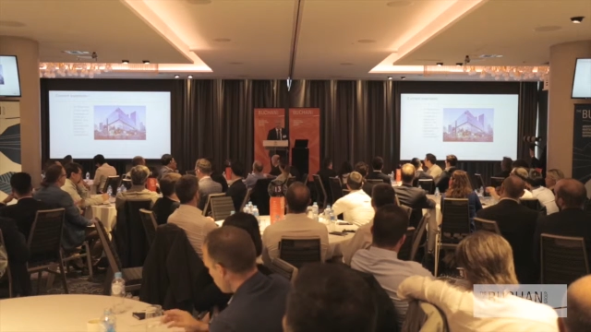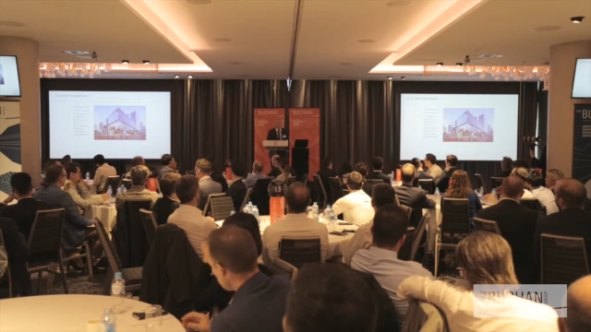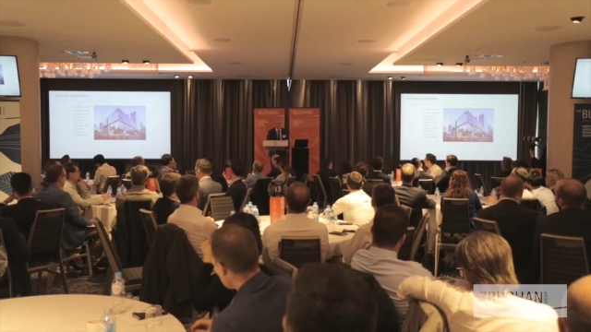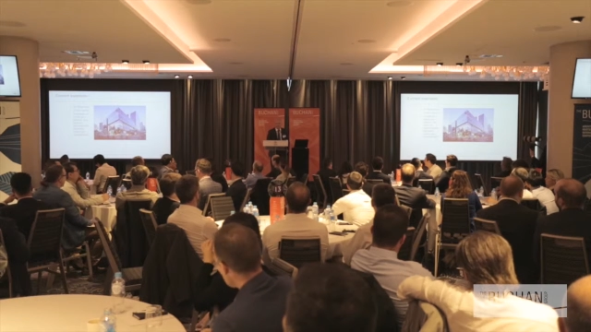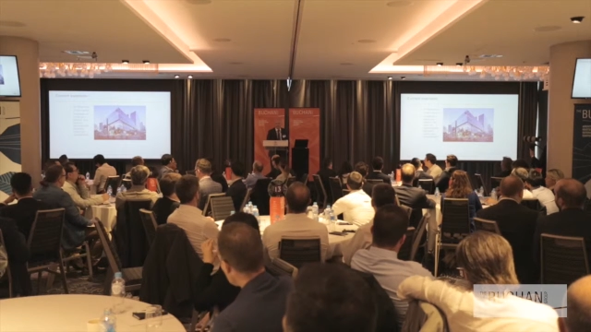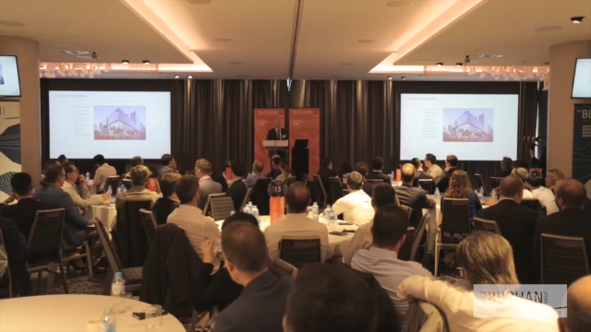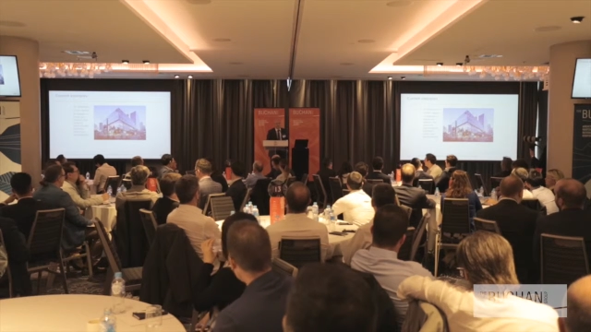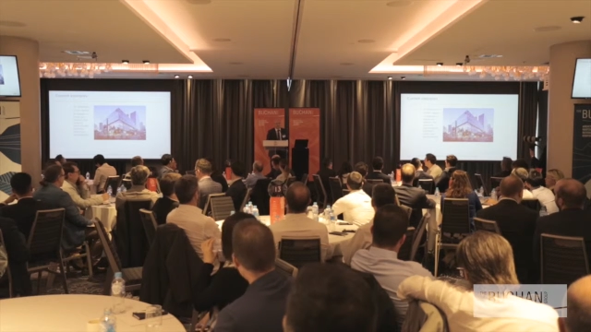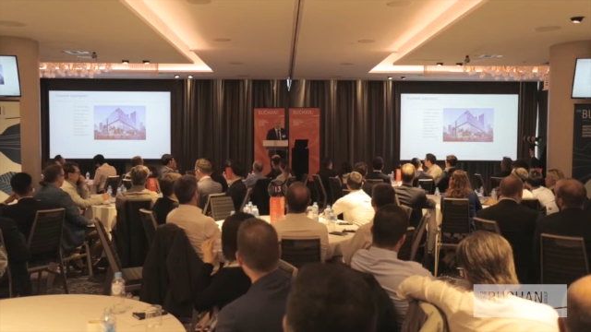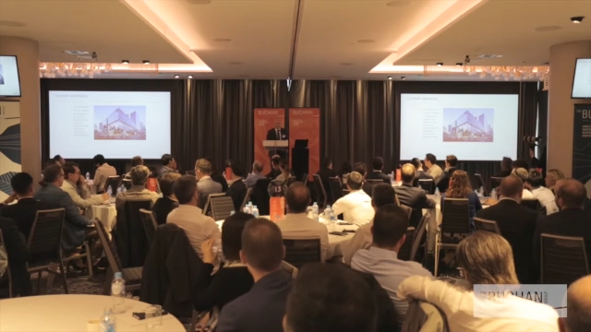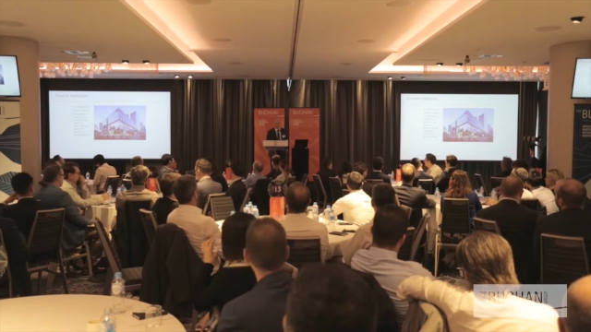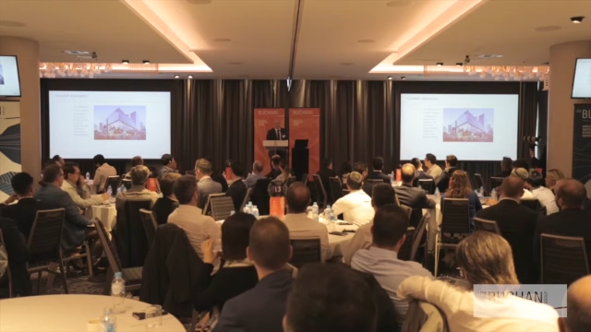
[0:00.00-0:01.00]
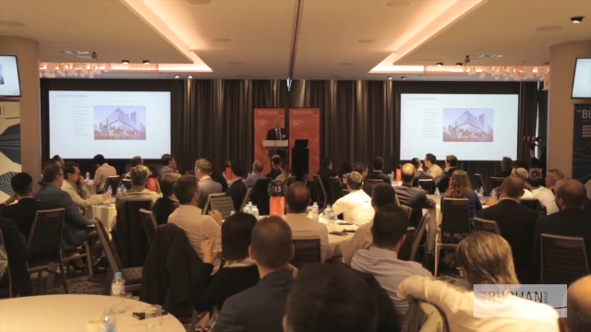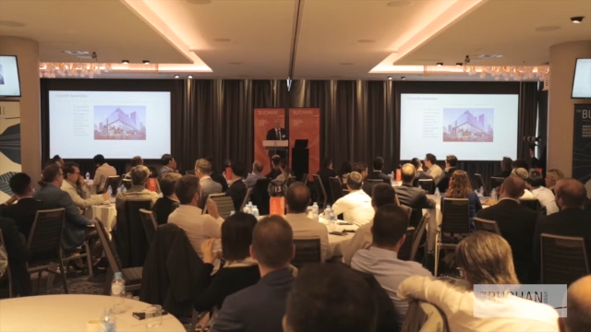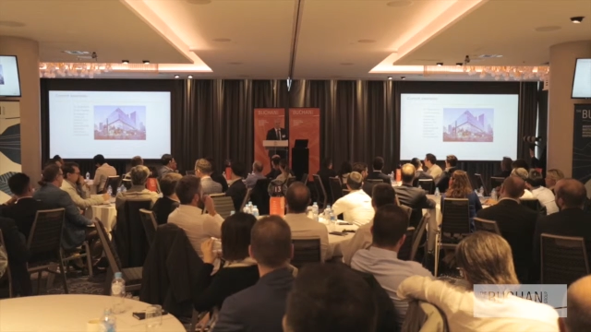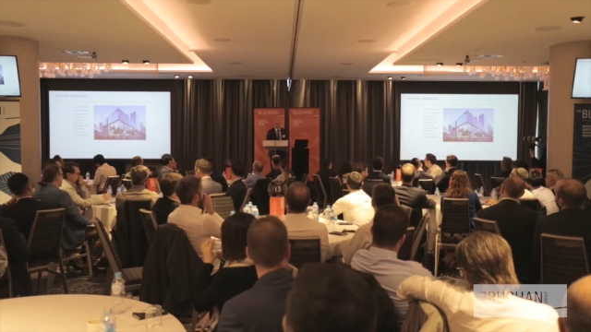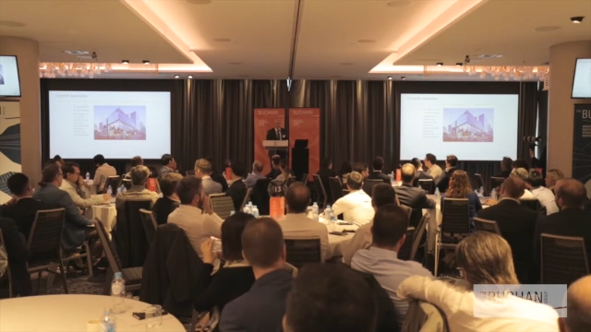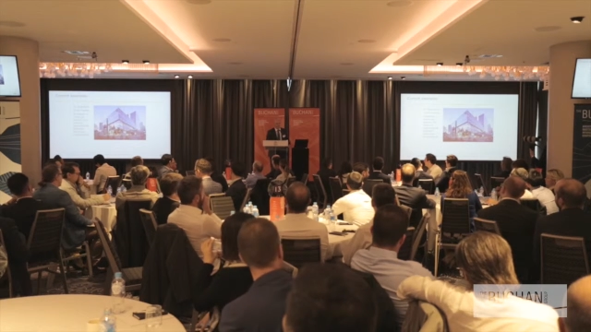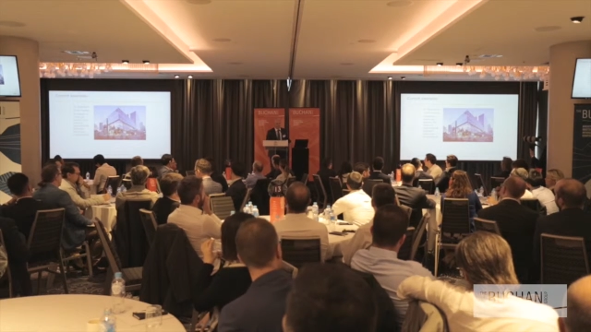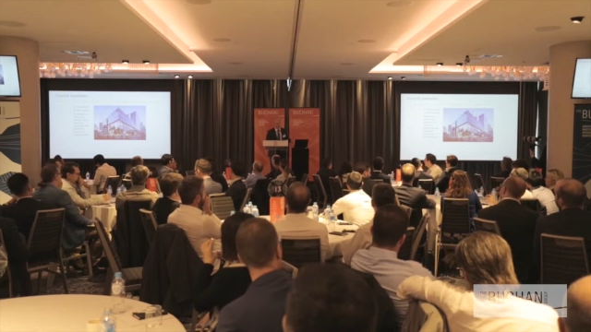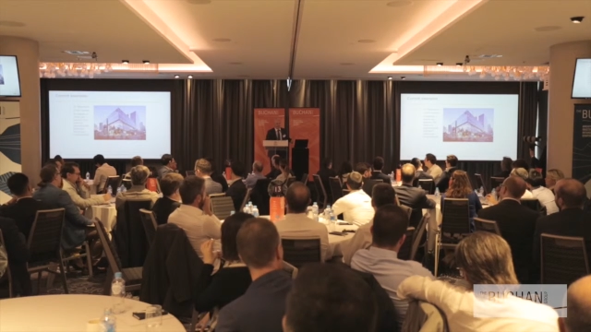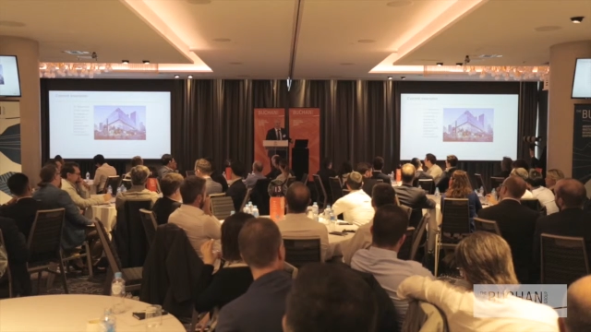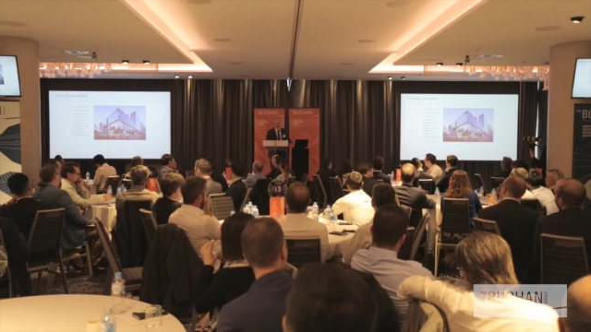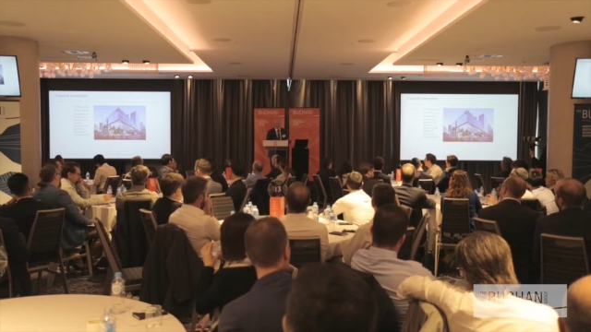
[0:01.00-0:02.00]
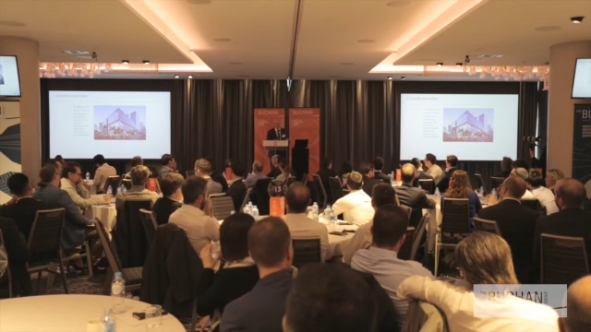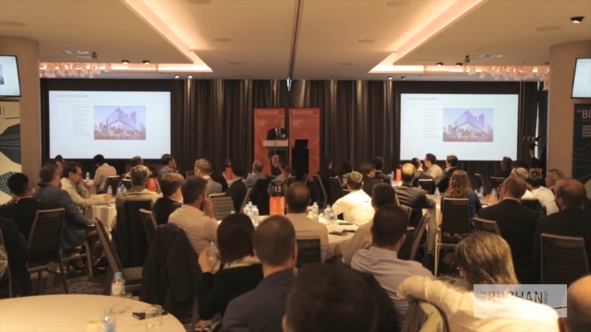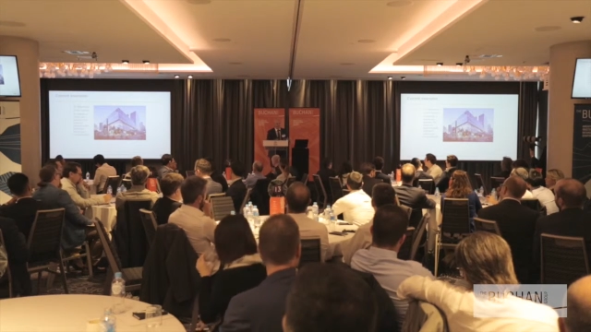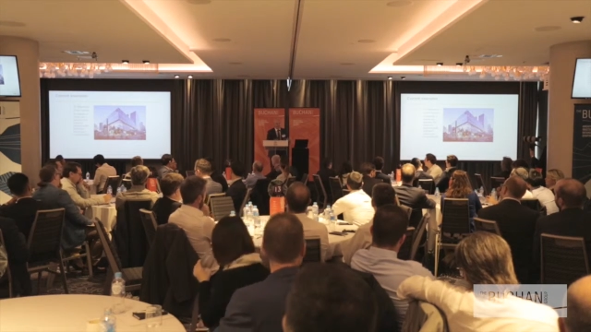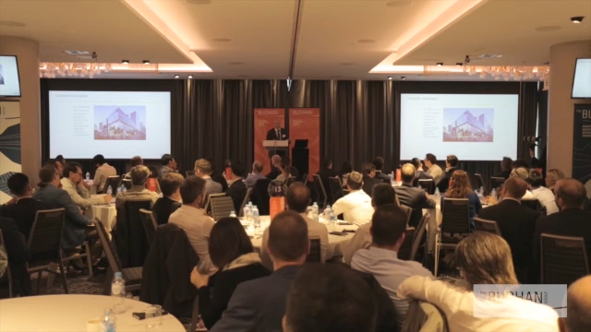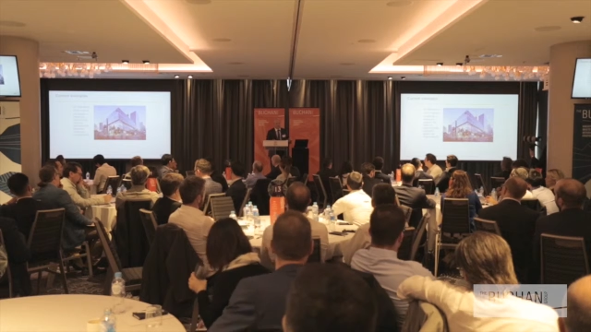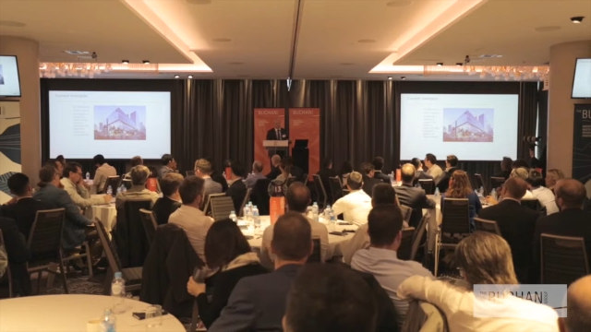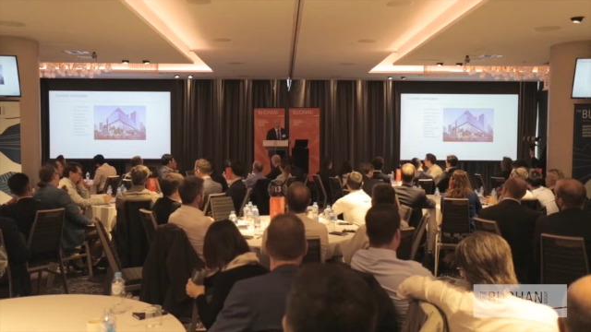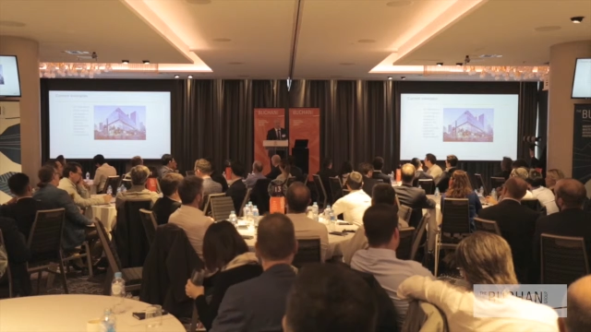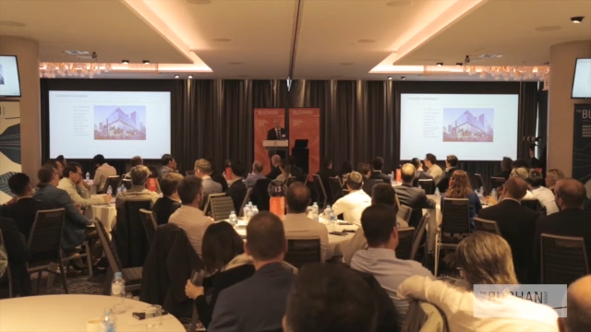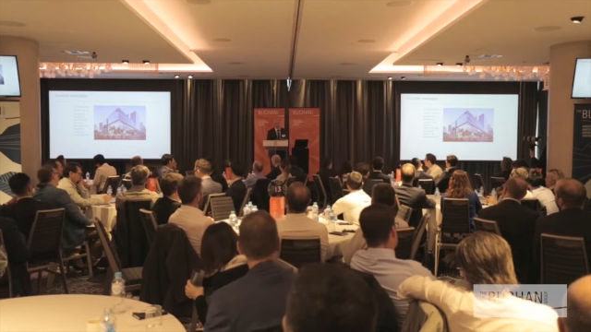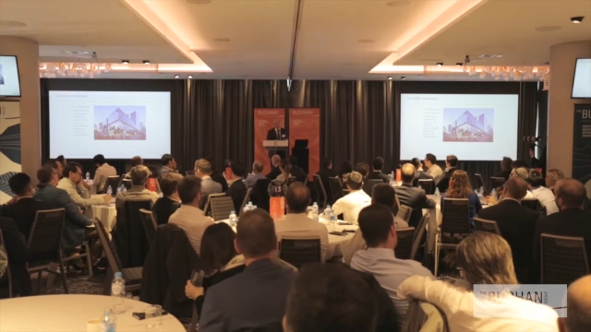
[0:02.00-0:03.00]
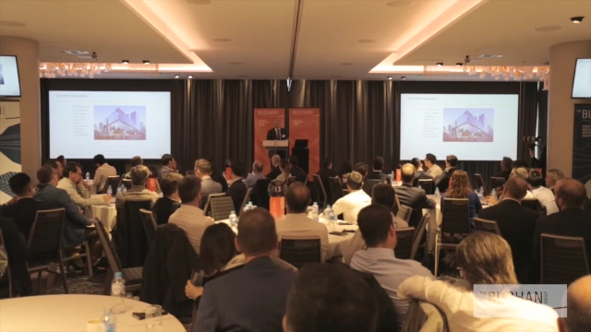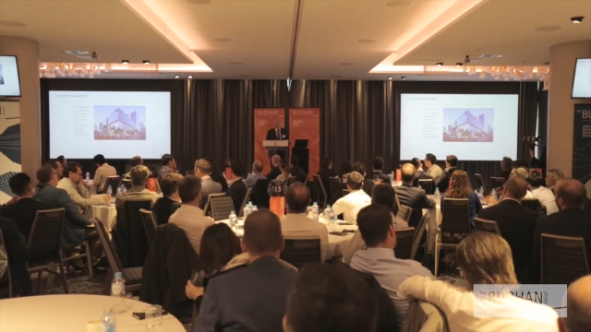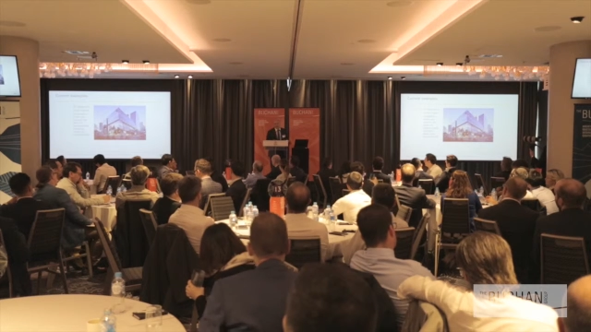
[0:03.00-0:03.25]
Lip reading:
(no speaker visible)